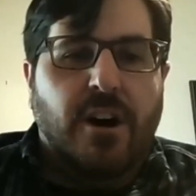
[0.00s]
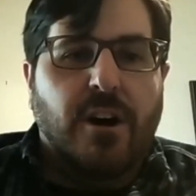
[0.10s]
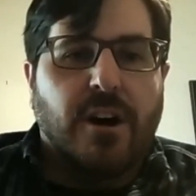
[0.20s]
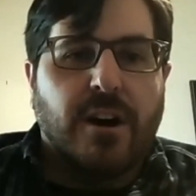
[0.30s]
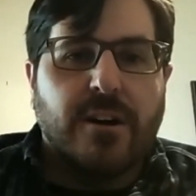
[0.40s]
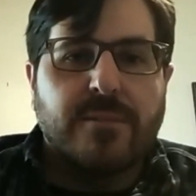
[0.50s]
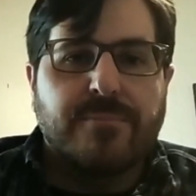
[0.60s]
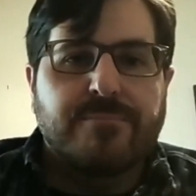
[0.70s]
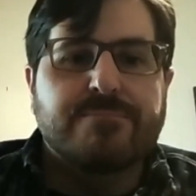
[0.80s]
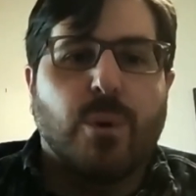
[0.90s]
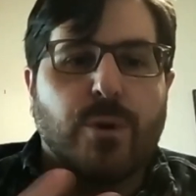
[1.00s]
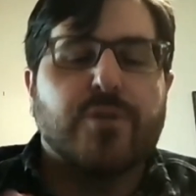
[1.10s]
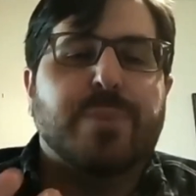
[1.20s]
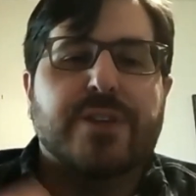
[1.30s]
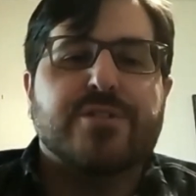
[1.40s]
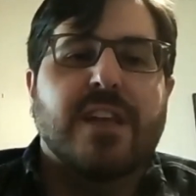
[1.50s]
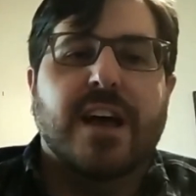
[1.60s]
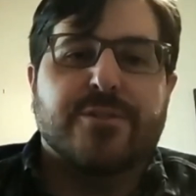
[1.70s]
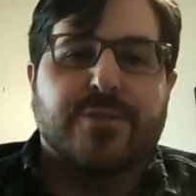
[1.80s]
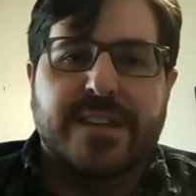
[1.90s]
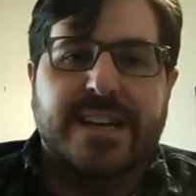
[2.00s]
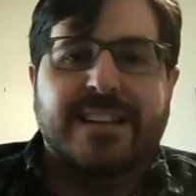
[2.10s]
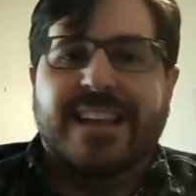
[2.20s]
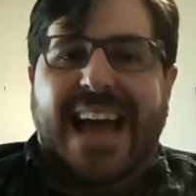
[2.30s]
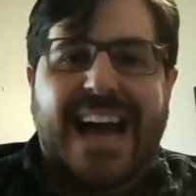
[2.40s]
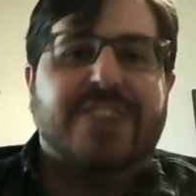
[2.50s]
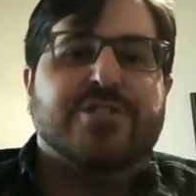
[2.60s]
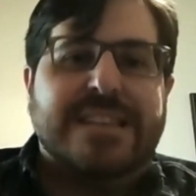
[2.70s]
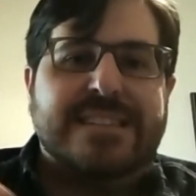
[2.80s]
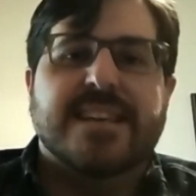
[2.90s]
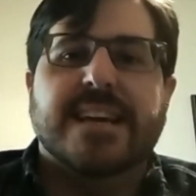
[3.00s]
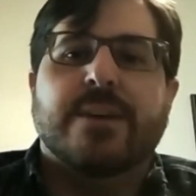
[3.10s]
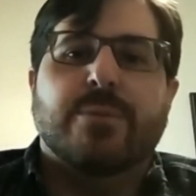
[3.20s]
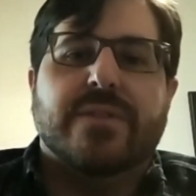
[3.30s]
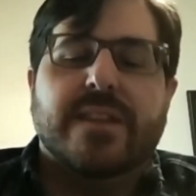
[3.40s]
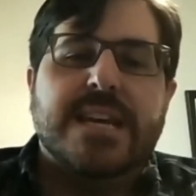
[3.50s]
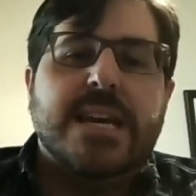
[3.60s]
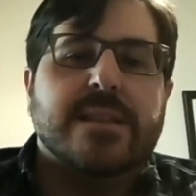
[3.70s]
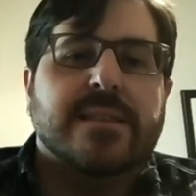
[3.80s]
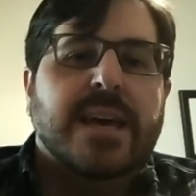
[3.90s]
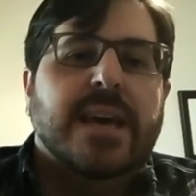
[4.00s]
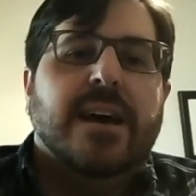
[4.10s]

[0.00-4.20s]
are more specialized for digging, like actually digging with the teeth